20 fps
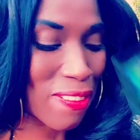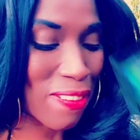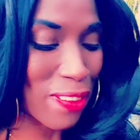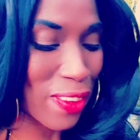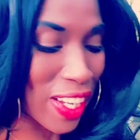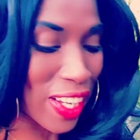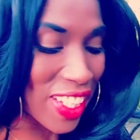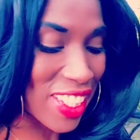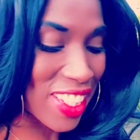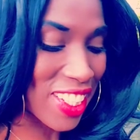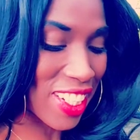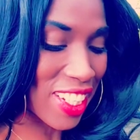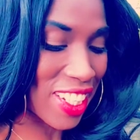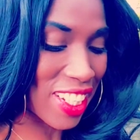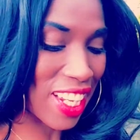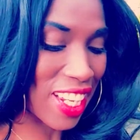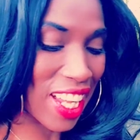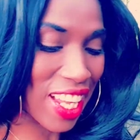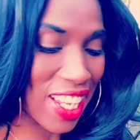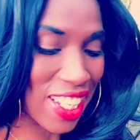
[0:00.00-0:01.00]

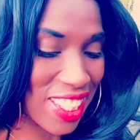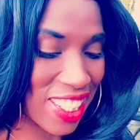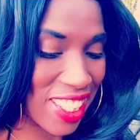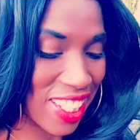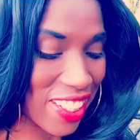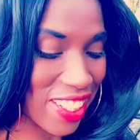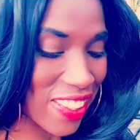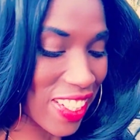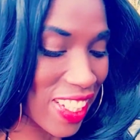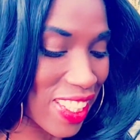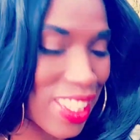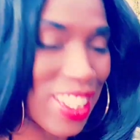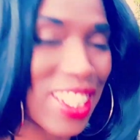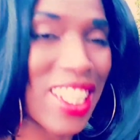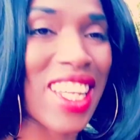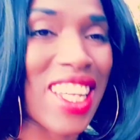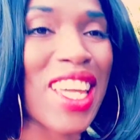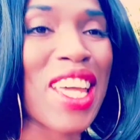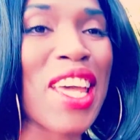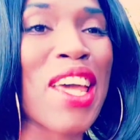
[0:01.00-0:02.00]
Fortune. Like
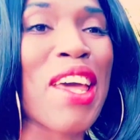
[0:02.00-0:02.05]
seriously.